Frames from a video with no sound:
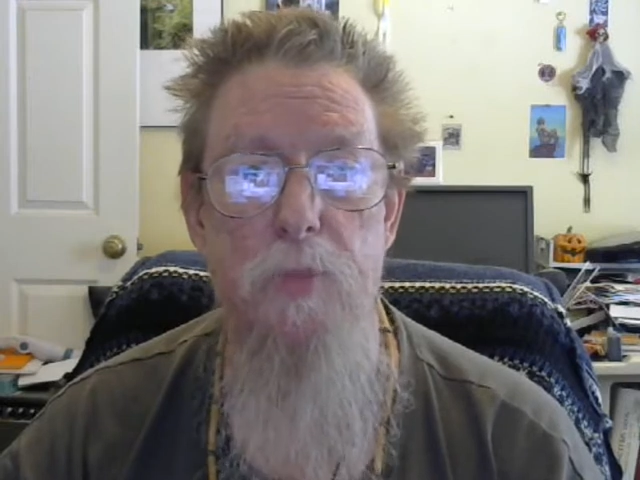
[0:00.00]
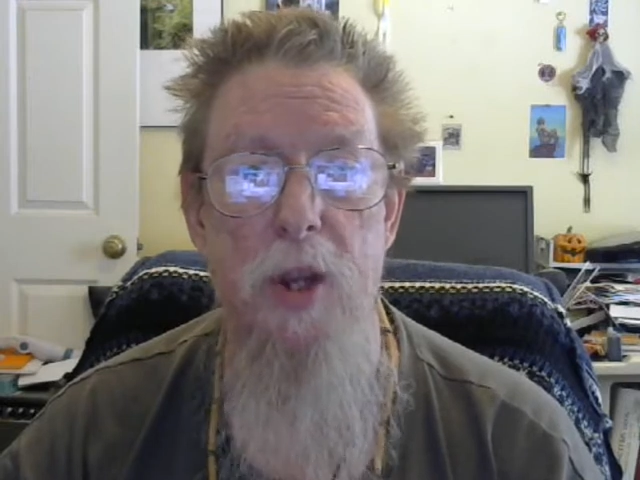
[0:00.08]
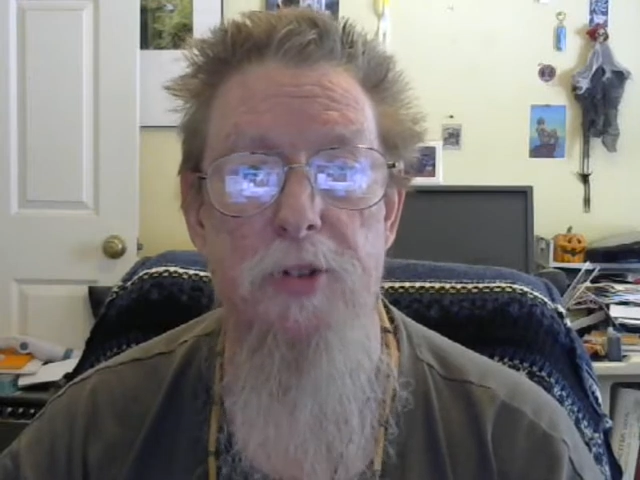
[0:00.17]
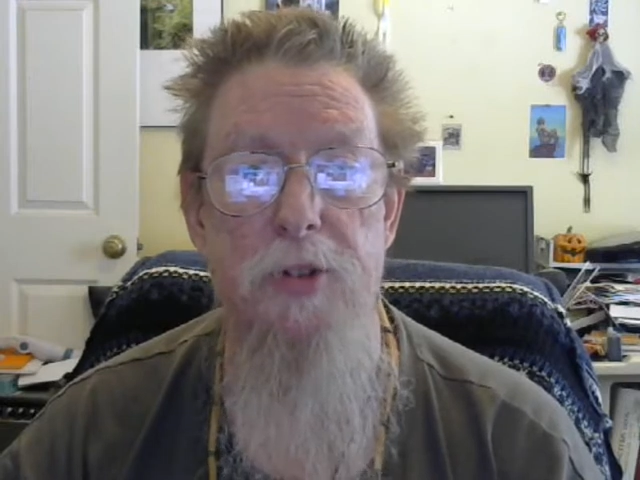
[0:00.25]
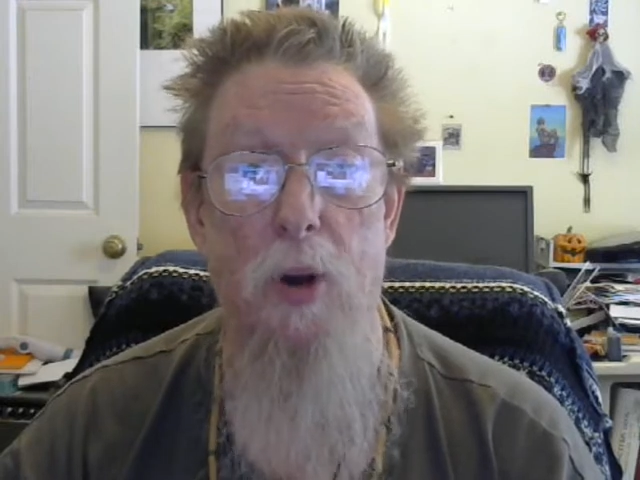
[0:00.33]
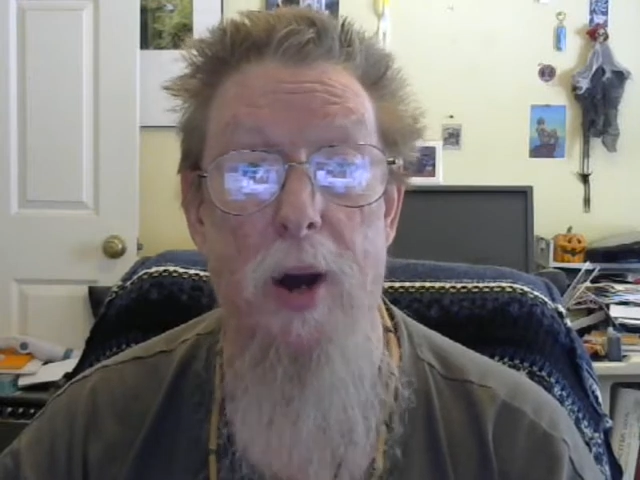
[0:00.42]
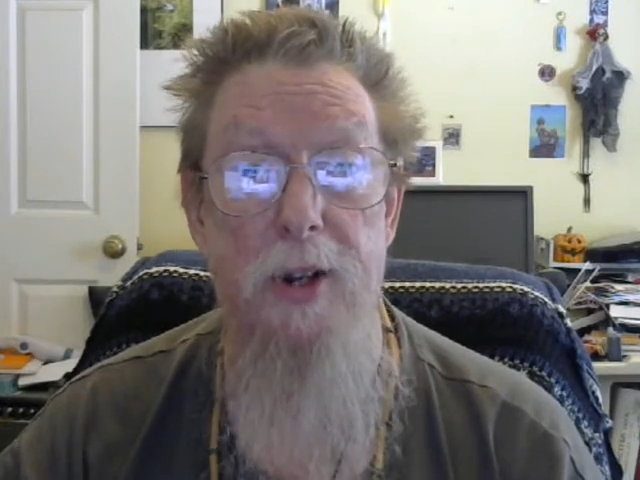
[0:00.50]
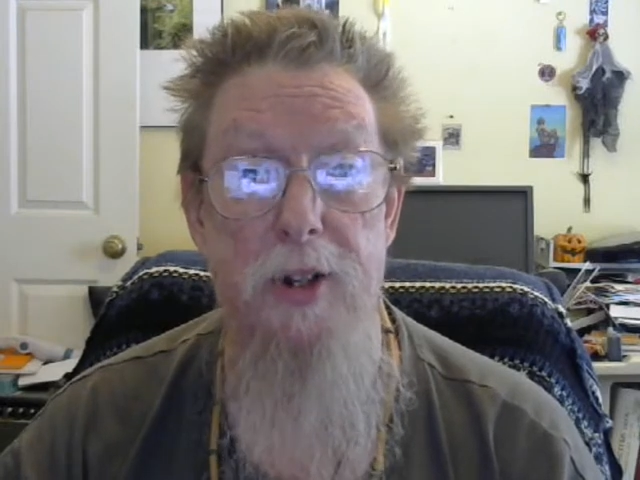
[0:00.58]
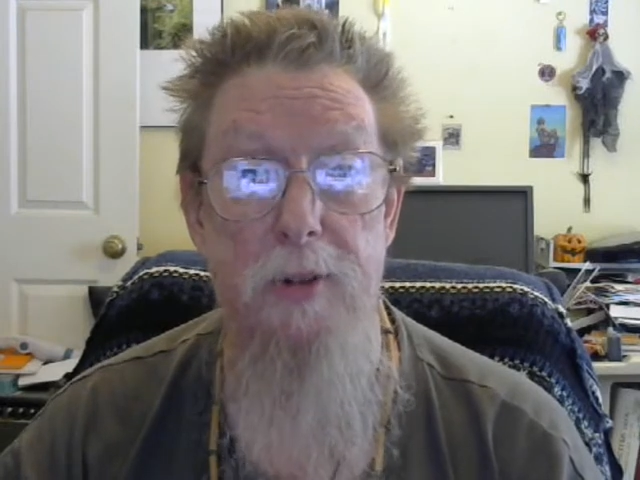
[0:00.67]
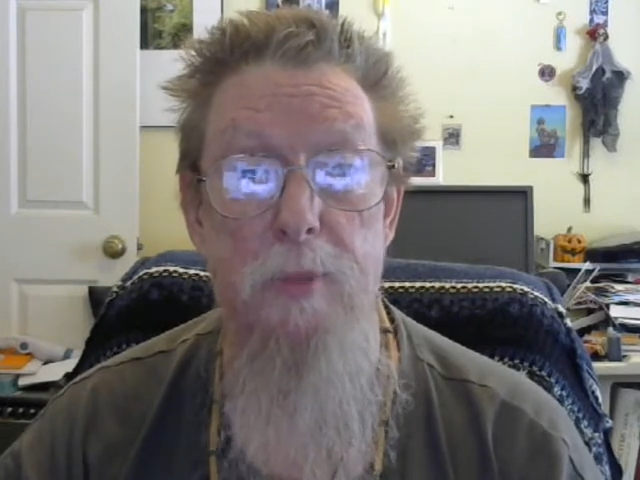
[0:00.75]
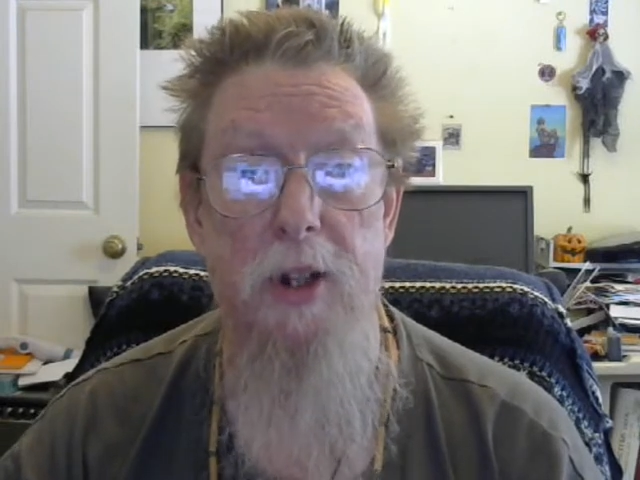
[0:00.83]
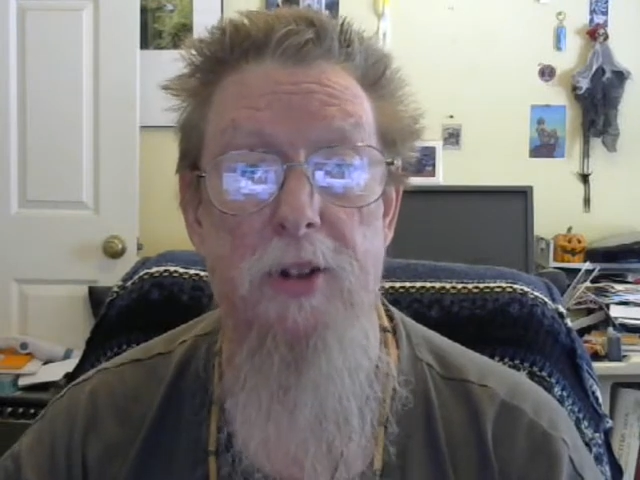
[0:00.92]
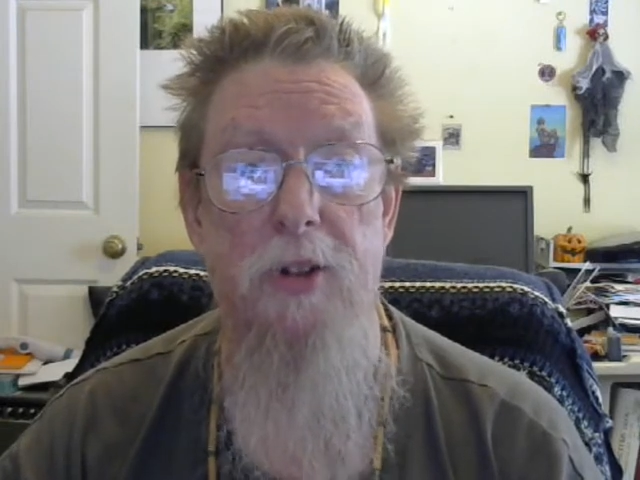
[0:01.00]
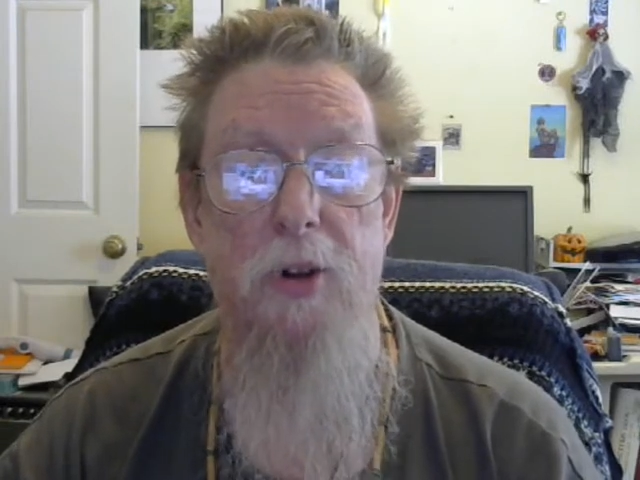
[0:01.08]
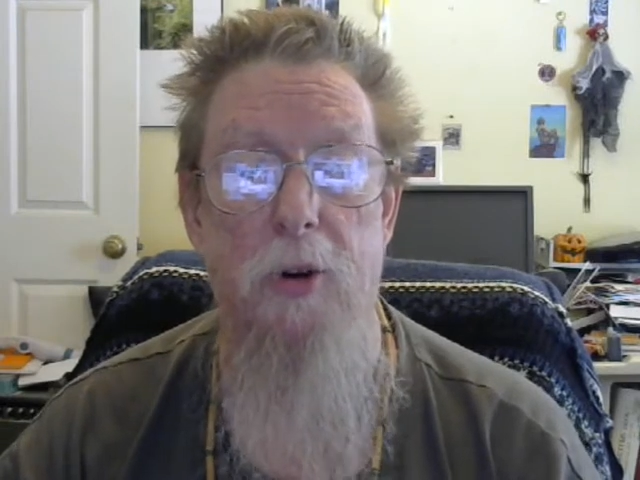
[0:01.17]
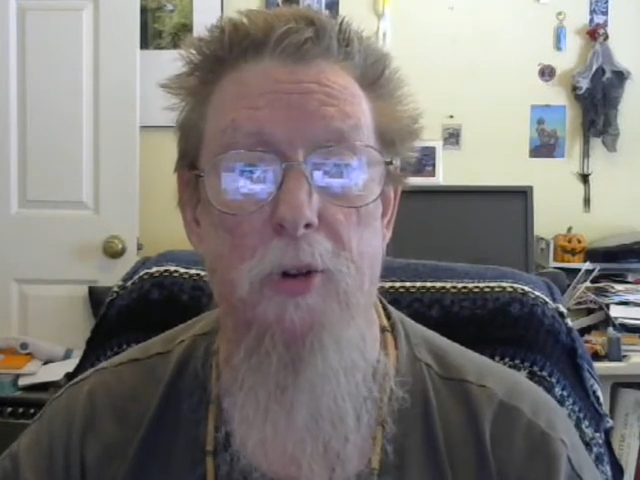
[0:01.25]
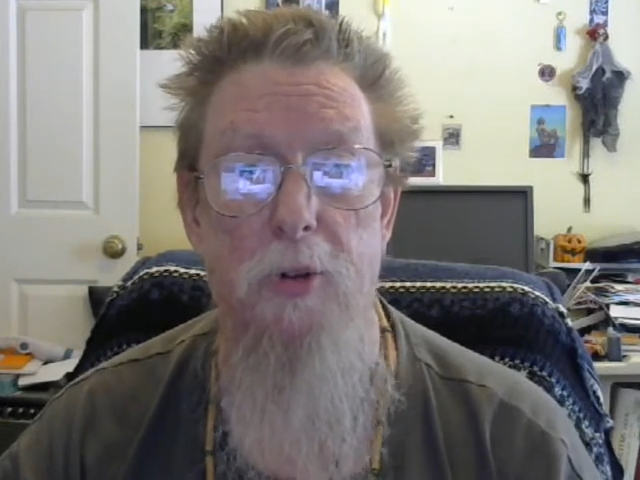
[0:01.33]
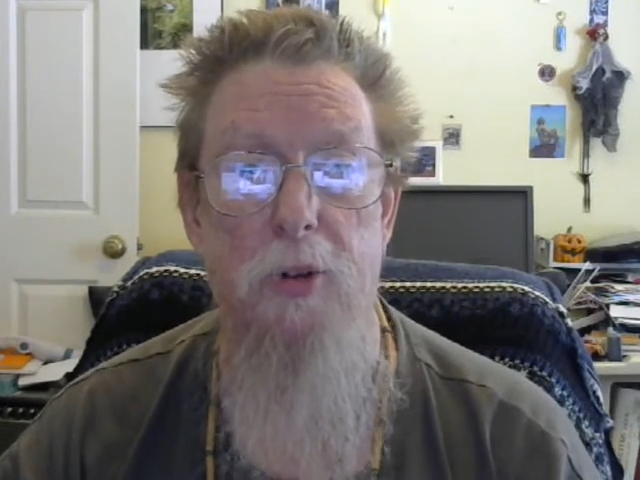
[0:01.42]
So I did make the
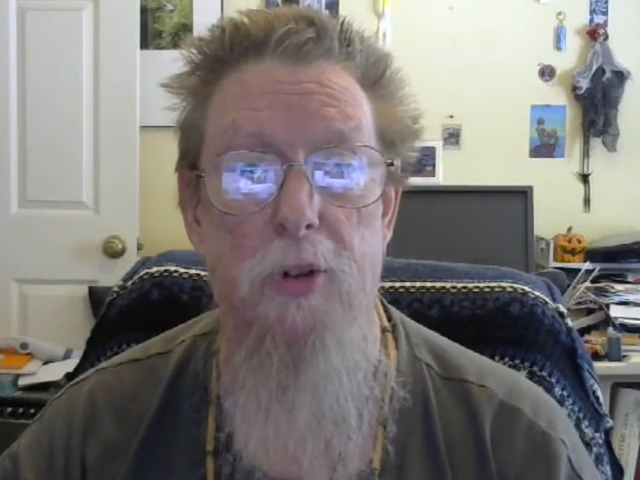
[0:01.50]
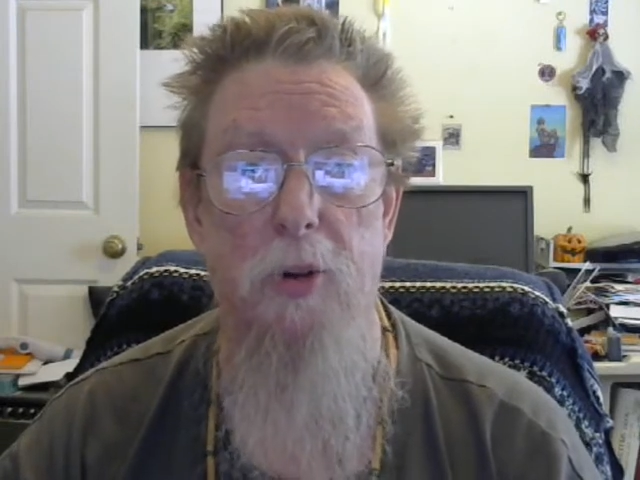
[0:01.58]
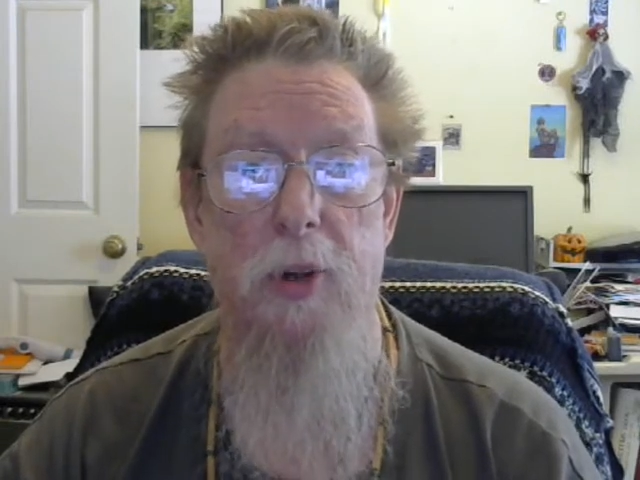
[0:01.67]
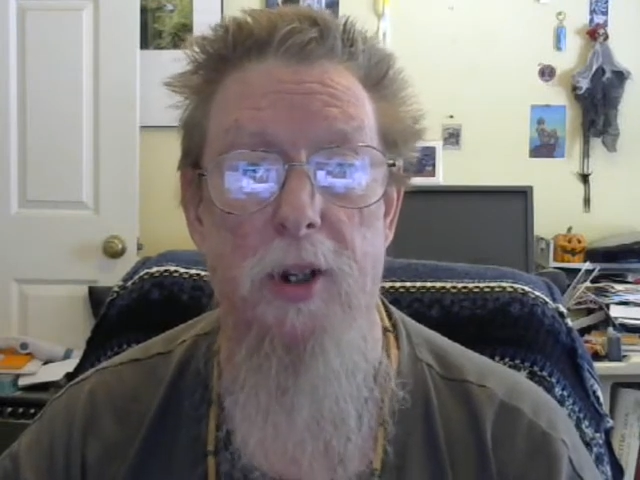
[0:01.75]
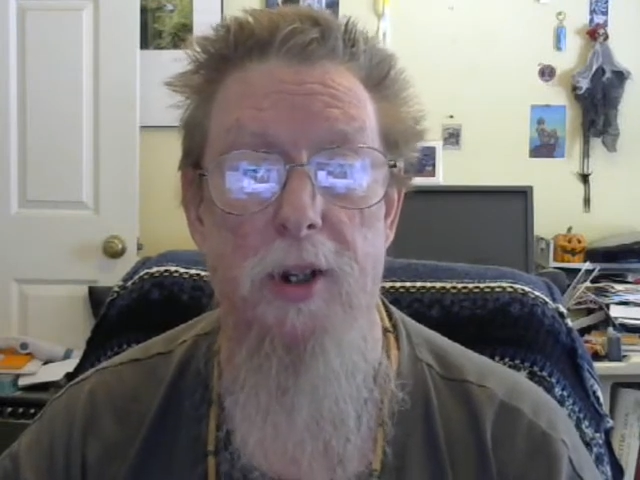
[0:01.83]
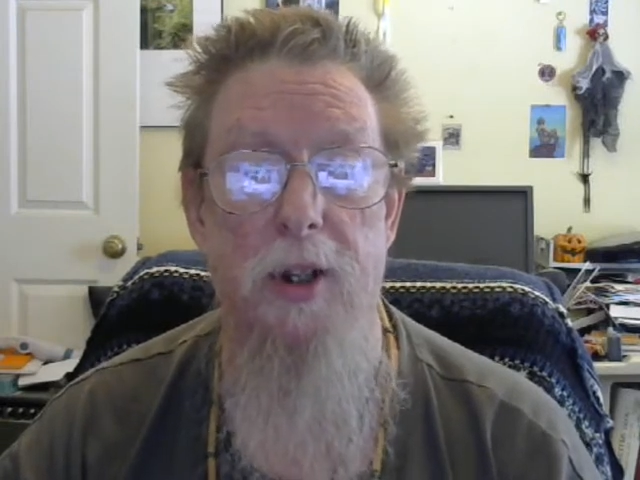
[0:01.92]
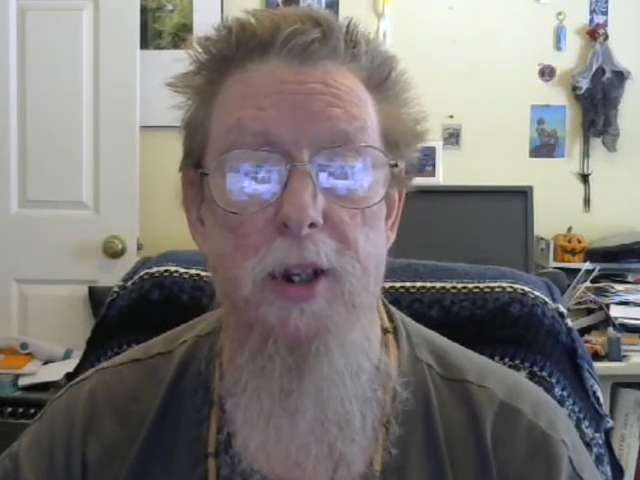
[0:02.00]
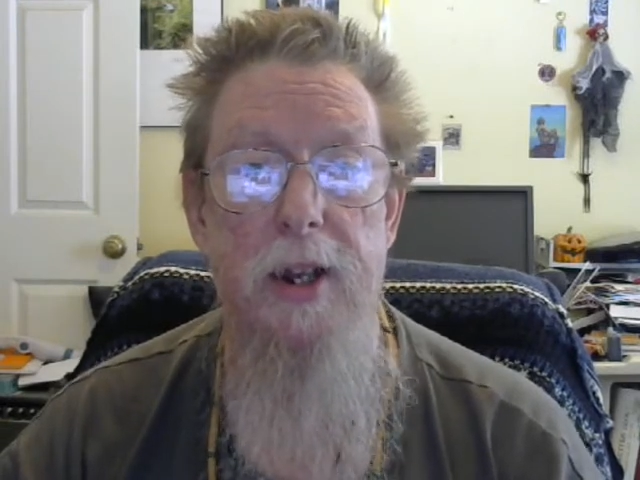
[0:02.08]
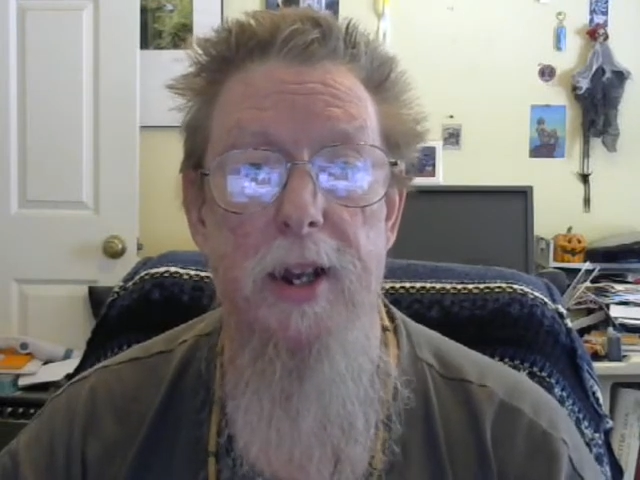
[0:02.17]
turn onto Twig,